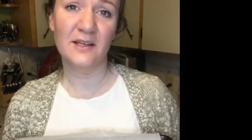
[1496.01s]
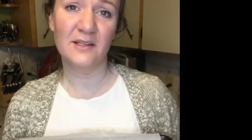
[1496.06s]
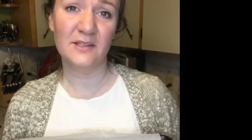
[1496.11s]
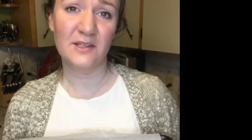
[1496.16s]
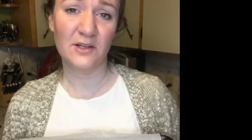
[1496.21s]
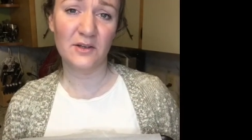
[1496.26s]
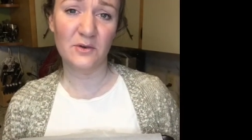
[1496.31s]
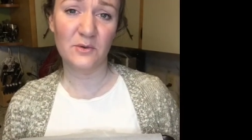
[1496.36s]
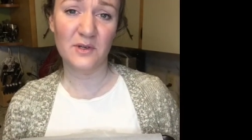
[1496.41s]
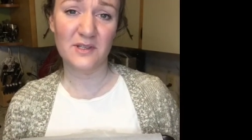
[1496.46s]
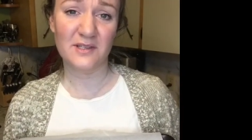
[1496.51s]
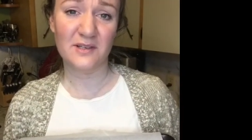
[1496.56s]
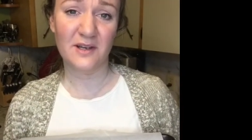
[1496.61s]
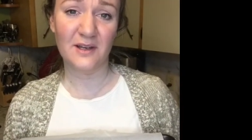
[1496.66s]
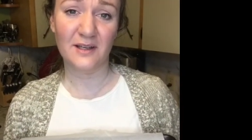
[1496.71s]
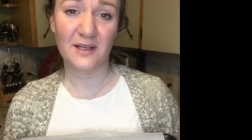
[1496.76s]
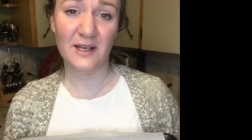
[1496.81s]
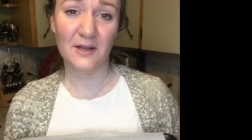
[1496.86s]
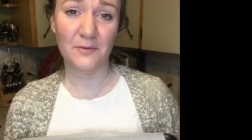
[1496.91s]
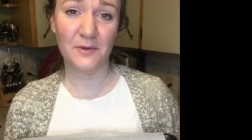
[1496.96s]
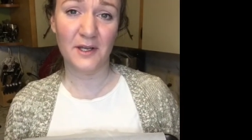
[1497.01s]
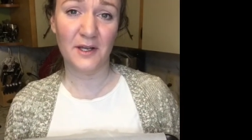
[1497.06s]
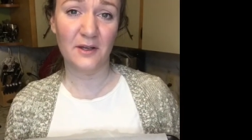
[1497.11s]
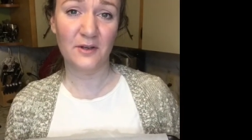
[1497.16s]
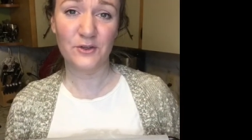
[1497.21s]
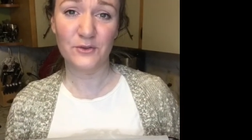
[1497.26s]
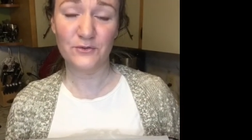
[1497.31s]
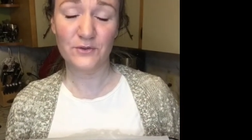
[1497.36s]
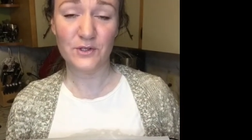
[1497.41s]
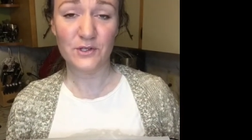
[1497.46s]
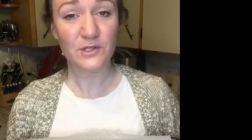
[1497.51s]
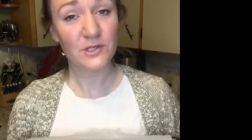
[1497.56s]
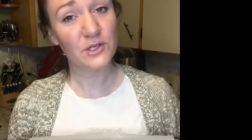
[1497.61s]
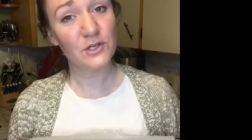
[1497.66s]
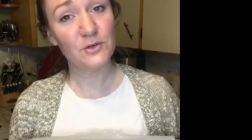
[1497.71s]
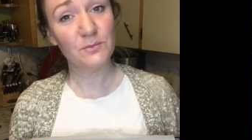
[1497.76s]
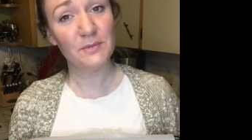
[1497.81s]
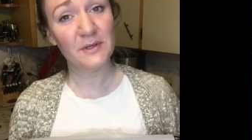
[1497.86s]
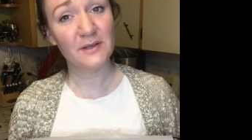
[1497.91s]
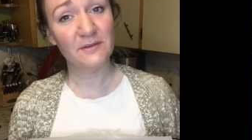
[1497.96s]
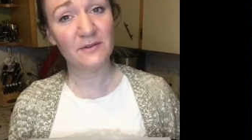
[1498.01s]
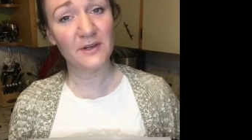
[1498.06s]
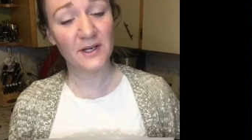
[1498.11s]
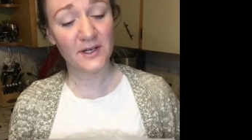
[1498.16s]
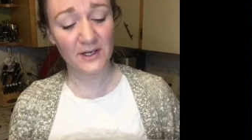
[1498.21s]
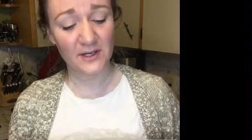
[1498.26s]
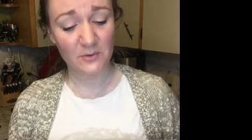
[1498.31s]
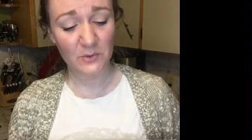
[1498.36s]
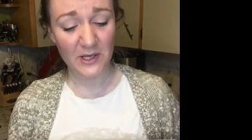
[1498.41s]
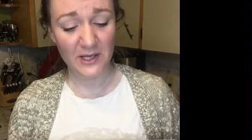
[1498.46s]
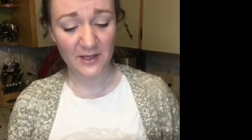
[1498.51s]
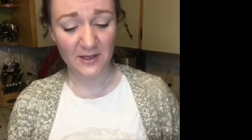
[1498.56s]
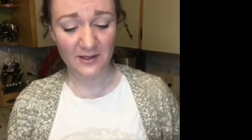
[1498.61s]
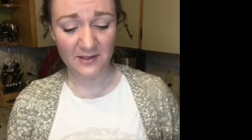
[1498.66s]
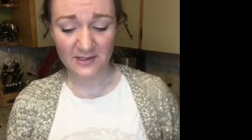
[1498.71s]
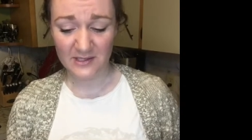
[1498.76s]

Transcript: dough was not coming out of the scoop very well,